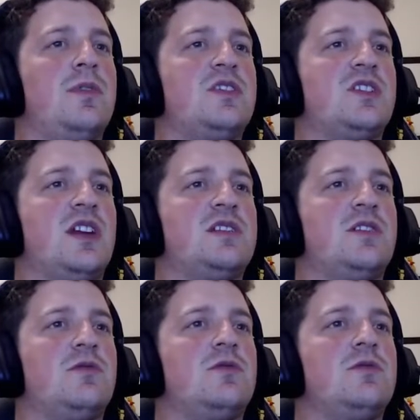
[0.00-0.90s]
chassis
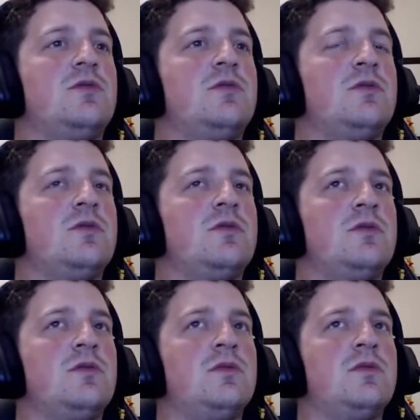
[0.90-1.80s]
rule,
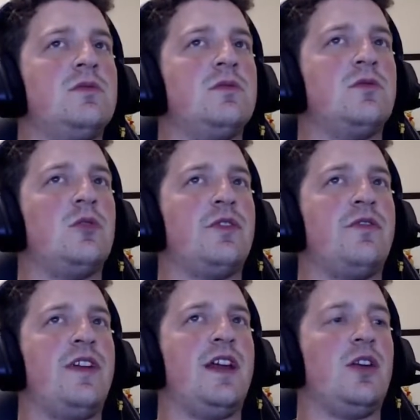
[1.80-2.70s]
or the
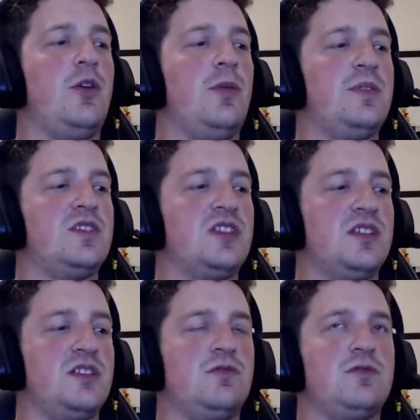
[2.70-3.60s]
fairly open
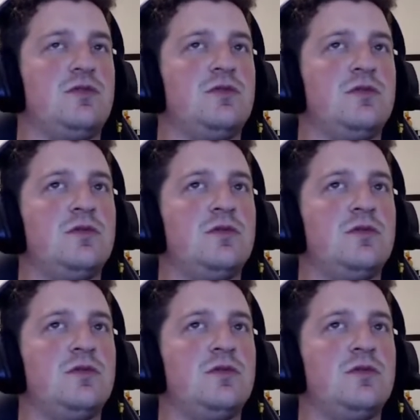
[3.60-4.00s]
chassis rule?